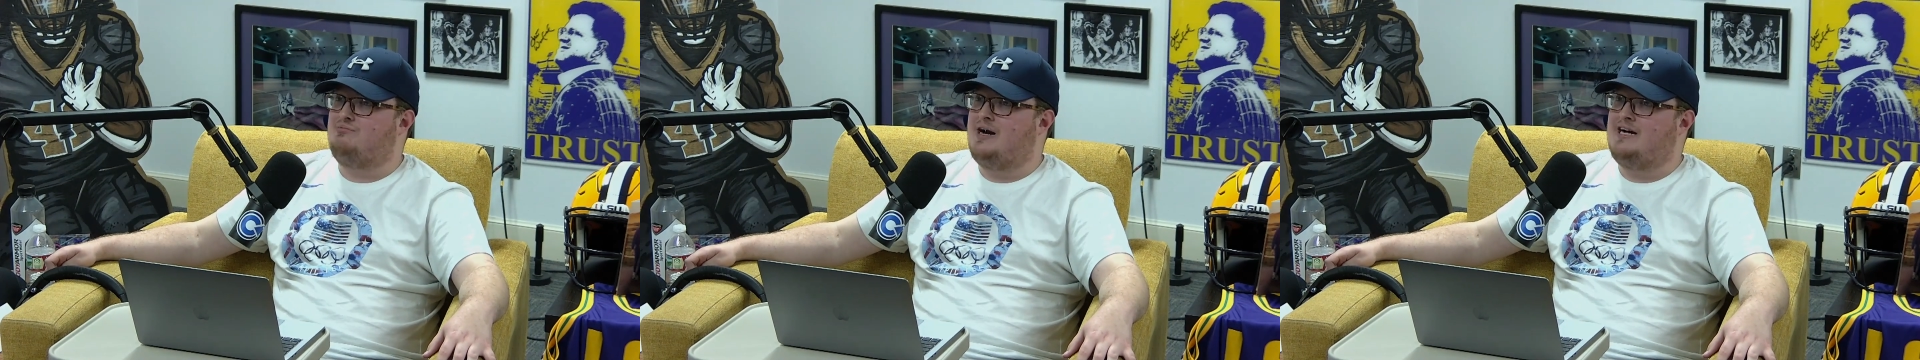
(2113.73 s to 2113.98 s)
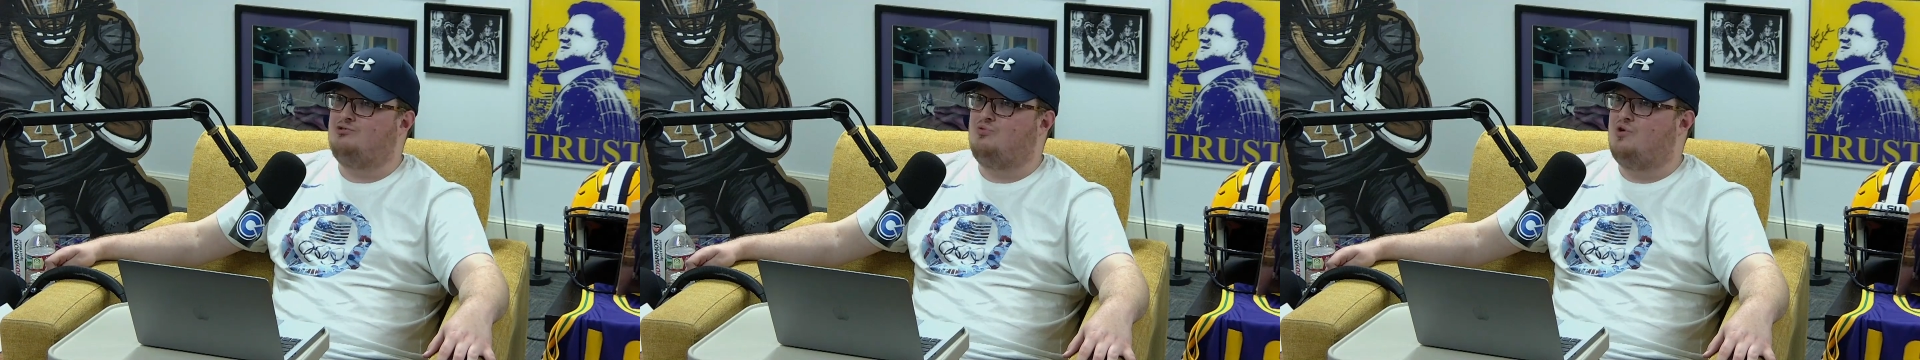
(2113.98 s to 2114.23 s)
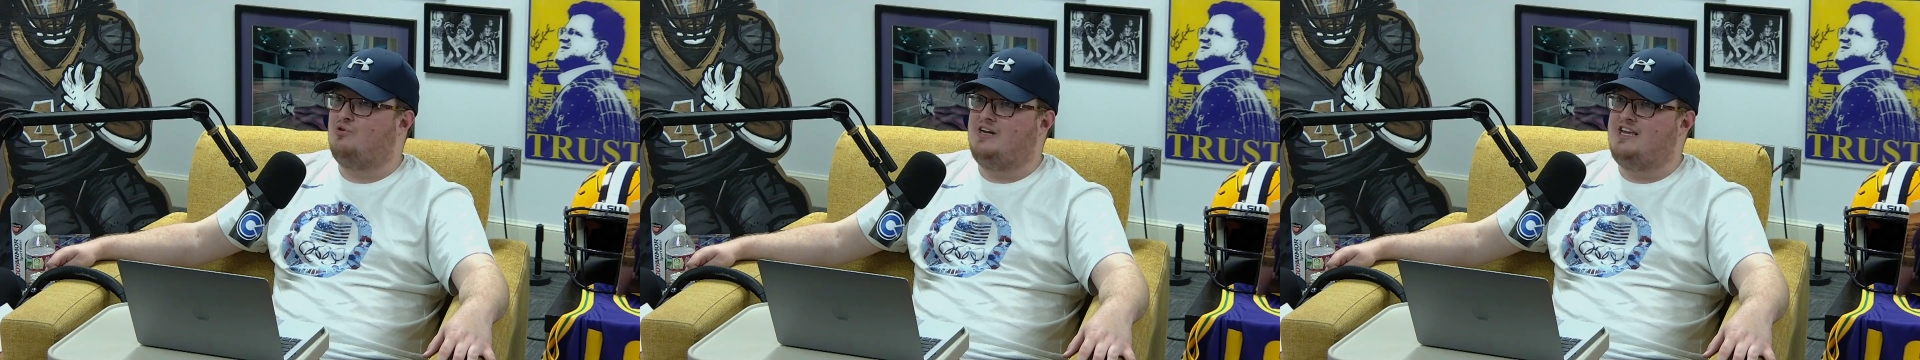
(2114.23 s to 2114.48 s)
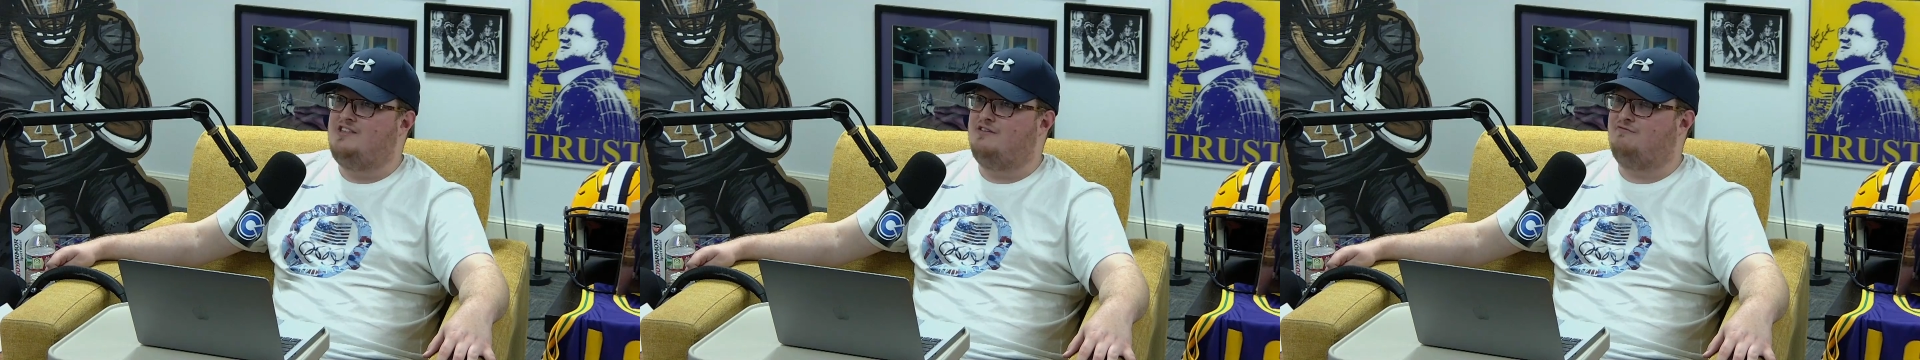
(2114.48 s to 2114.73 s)
Braswell or
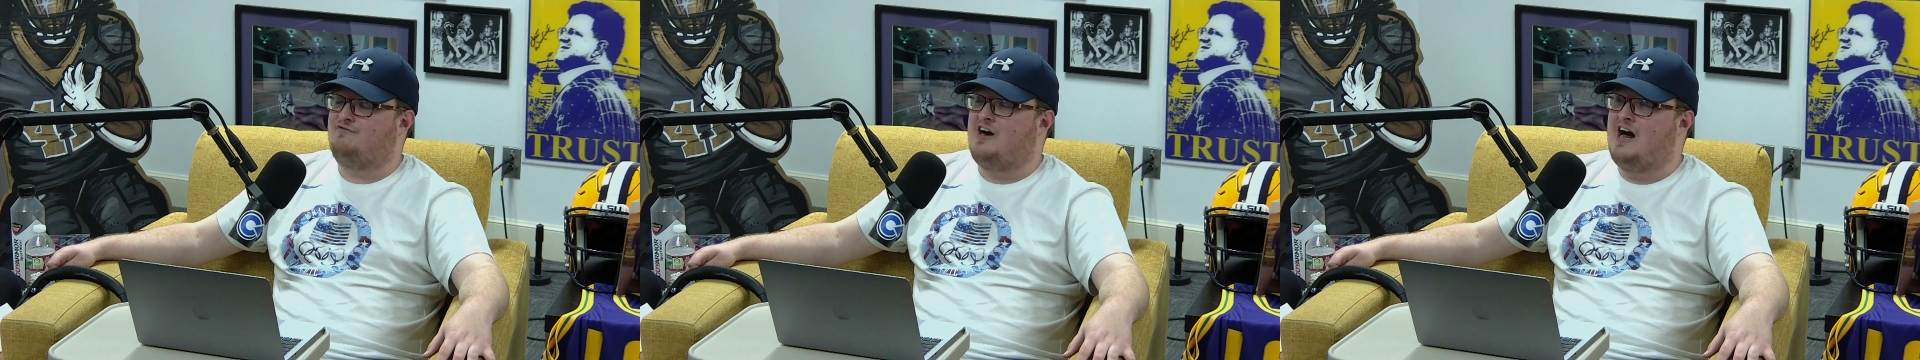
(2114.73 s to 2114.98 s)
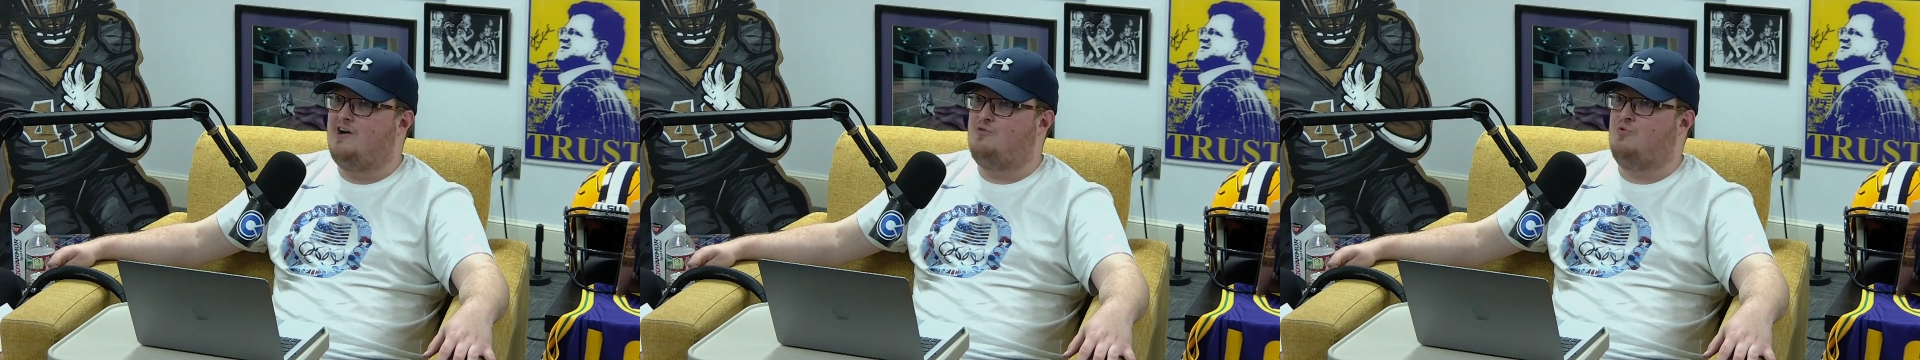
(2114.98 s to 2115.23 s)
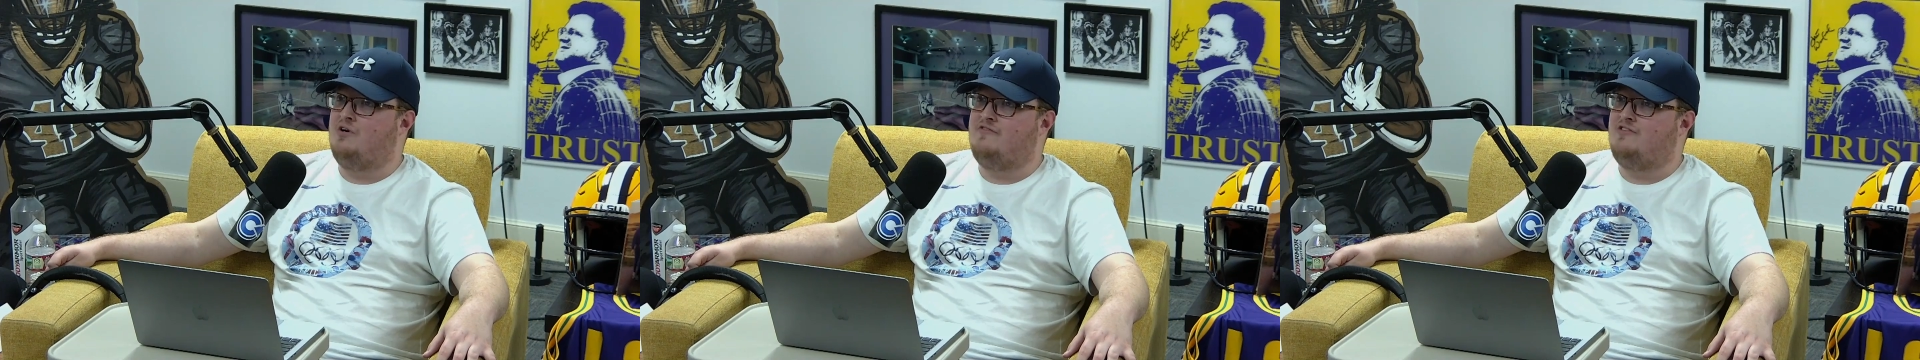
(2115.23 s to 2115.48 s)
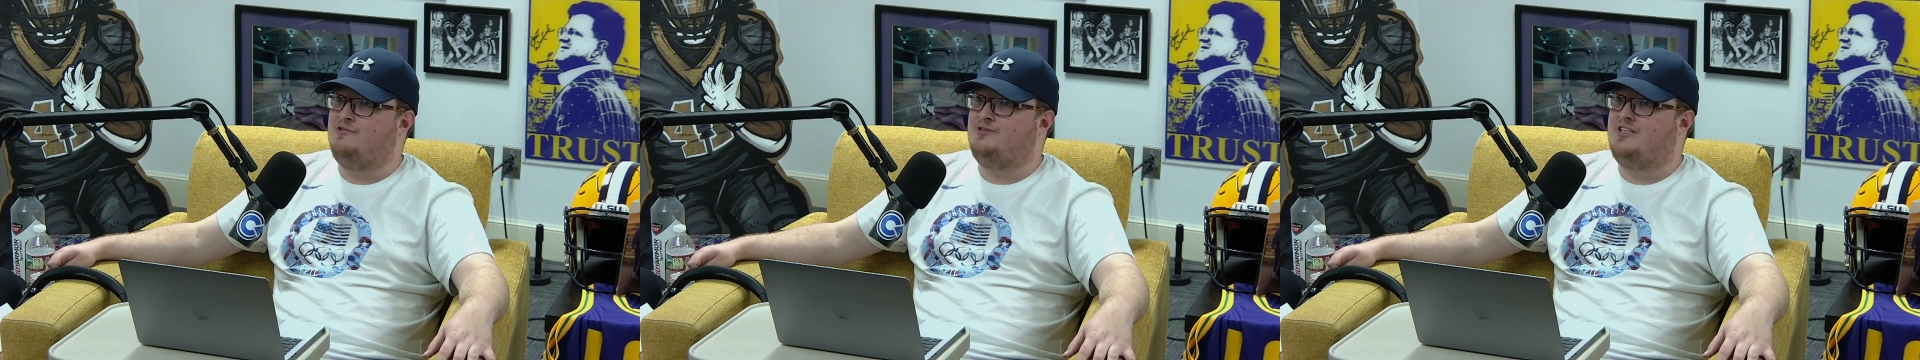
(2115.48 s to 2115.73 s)
Ethan Fry, one of
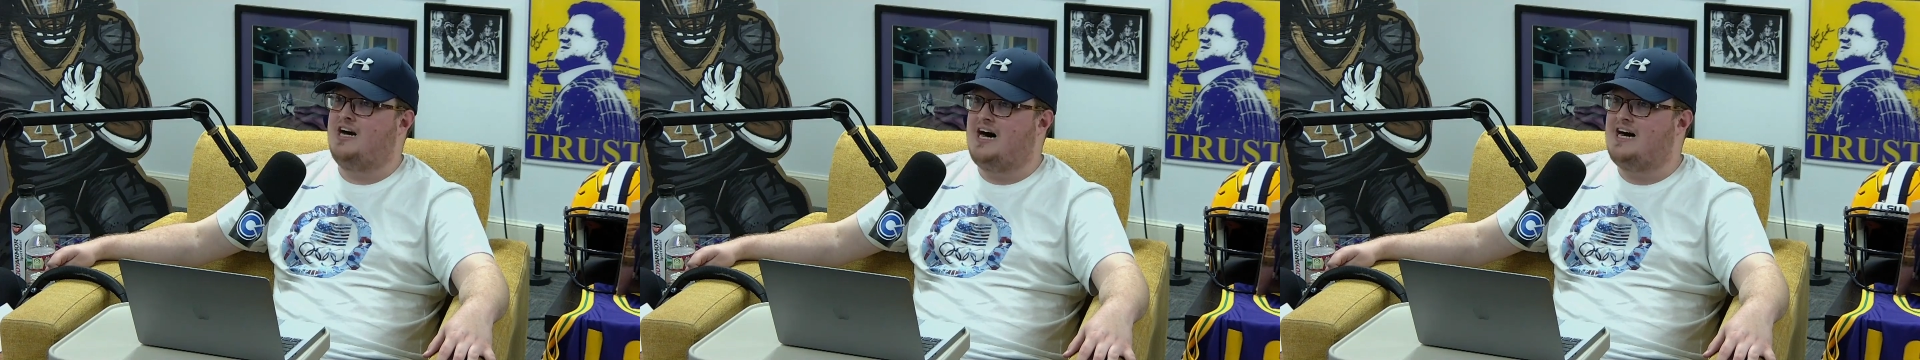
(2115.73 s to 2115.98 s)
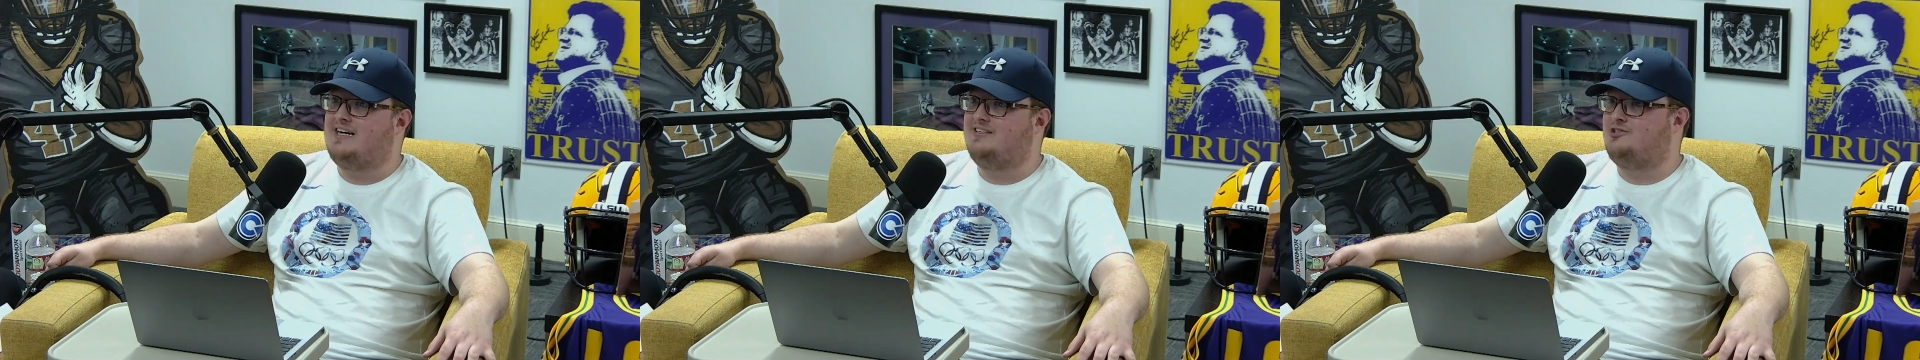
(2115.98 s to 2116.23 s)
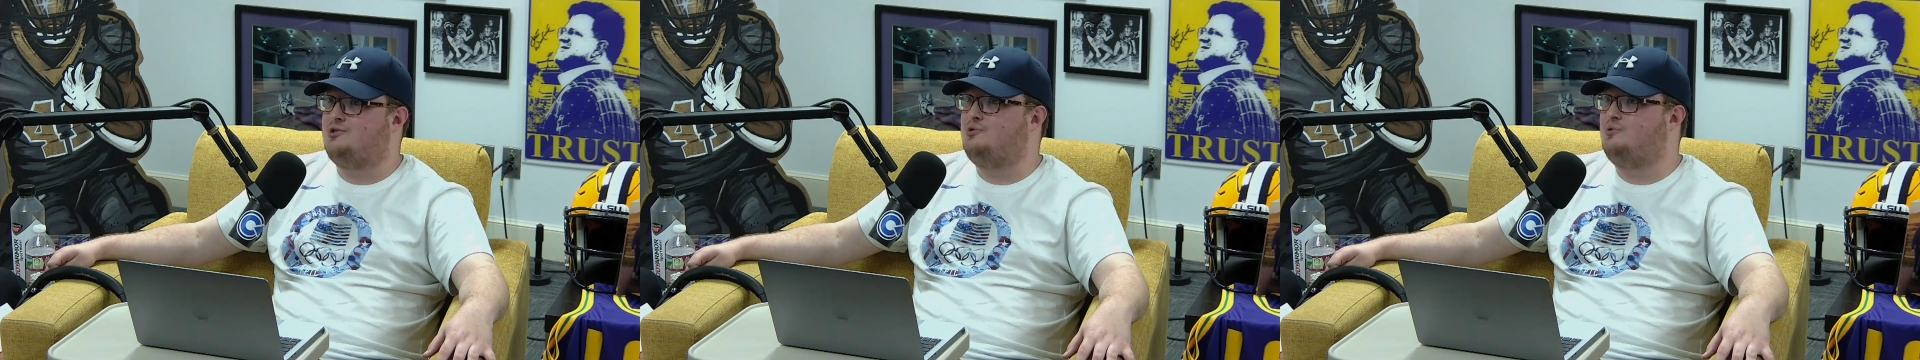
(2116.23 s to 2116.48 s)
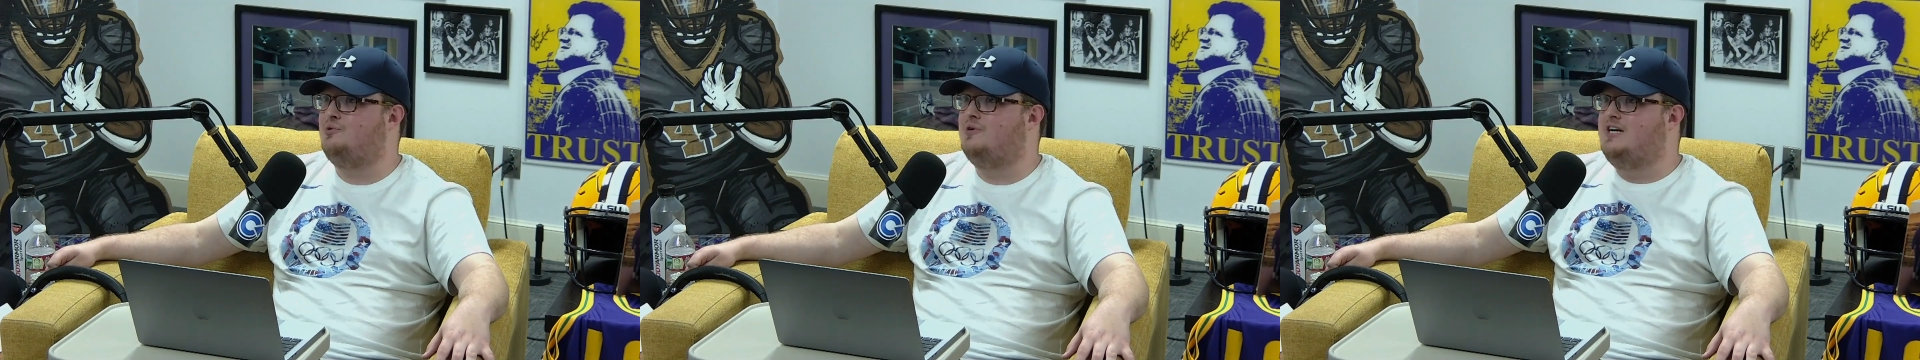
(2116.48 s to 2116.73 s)
those guys who